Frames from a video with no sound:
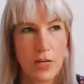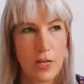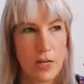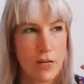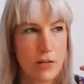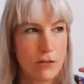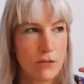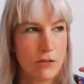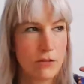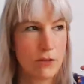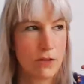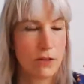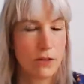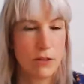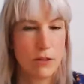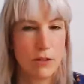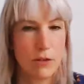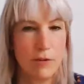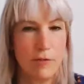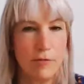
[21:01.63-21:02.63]
and it's
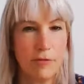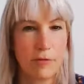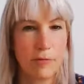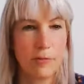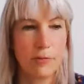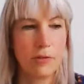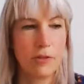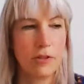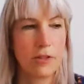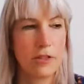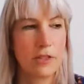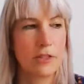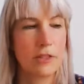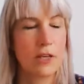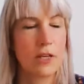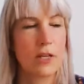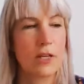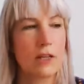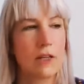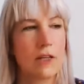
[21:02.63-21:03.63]
comfortable. It's like